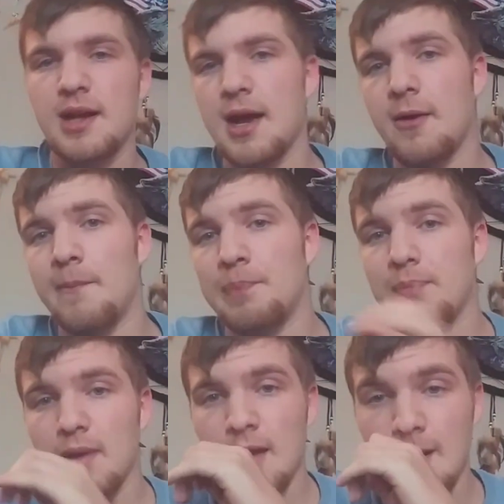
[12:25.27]
Now,
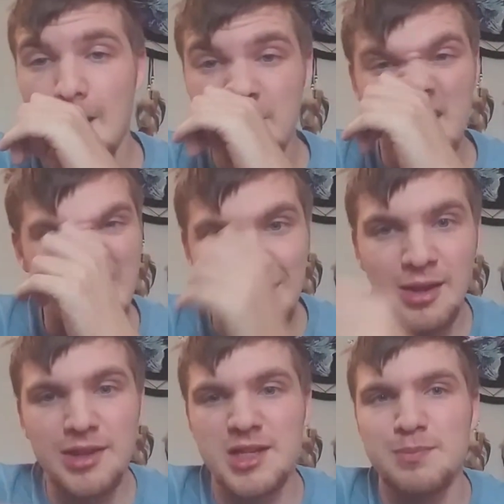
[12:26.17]
I've got to
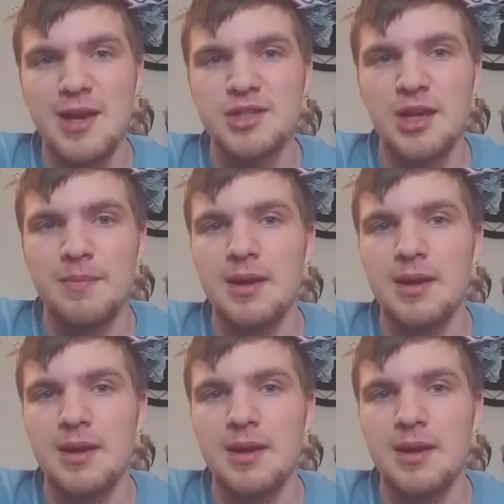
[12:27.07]
clean this mess up,